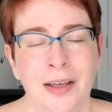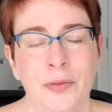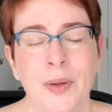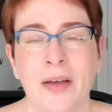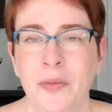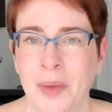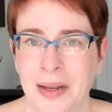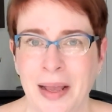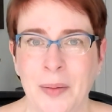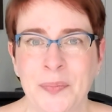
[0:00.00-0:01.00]
if we haven't met
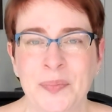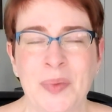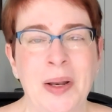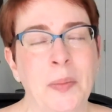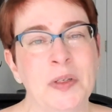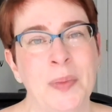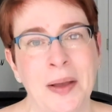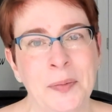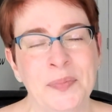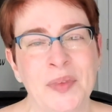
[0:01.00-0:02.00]
yet, my name is
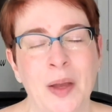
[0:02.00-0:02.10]
Meg.